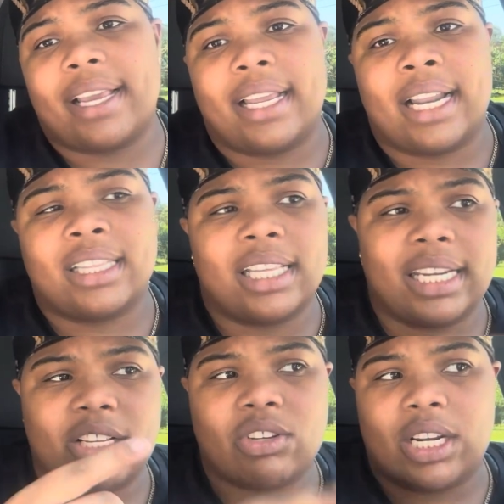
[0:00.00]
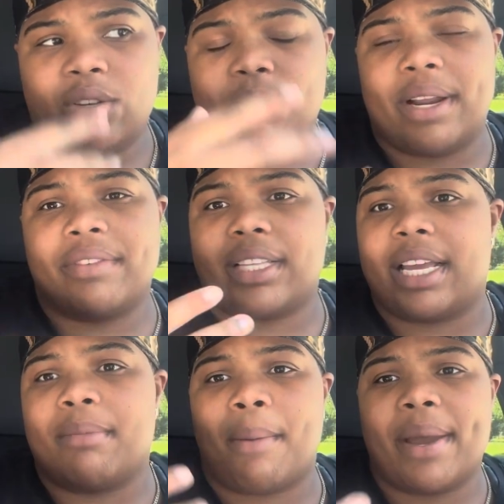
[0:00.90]
And I think they're trying to do
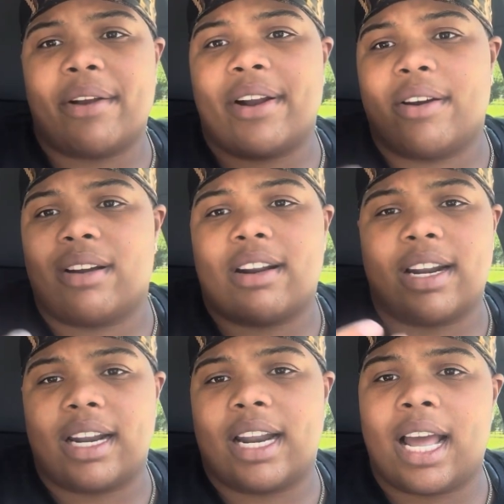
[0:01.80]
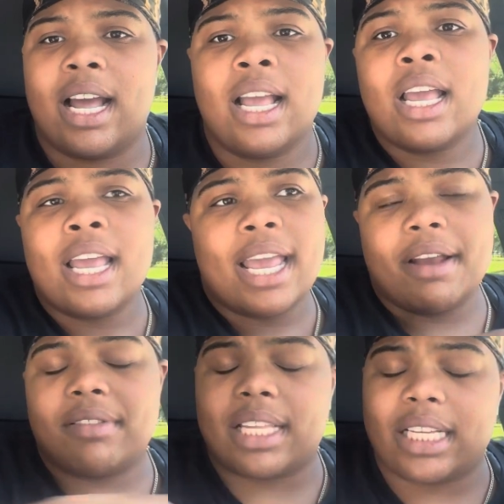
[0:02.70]
everything, my background, da da da da
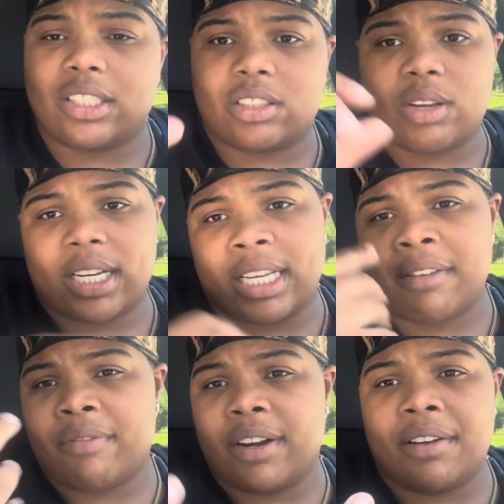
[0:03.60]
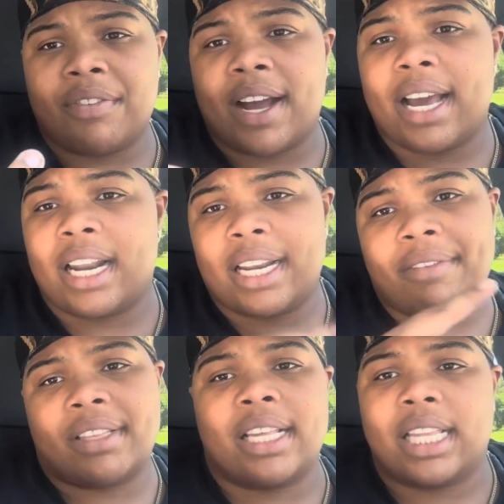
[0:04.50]
everything just so I can get verified and
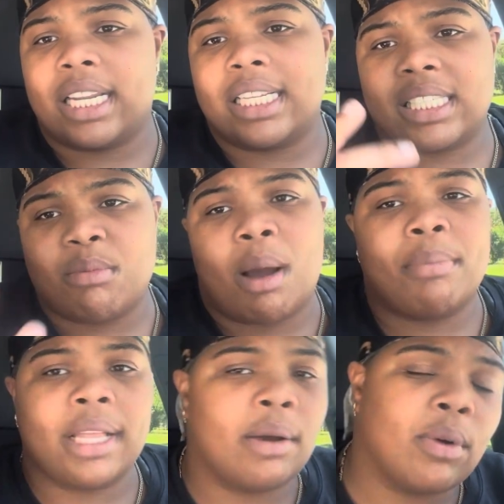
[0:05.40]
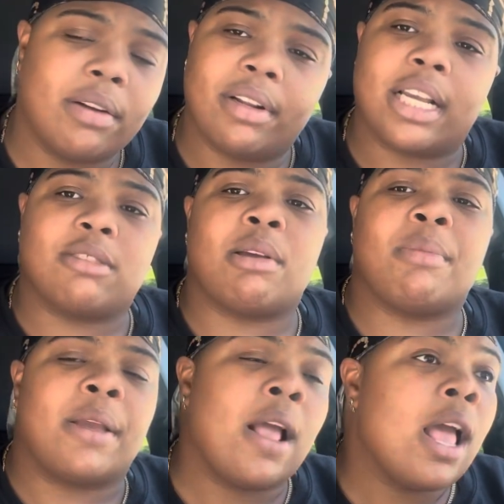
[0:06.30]
everything like that and see my plat, whatever the case may be.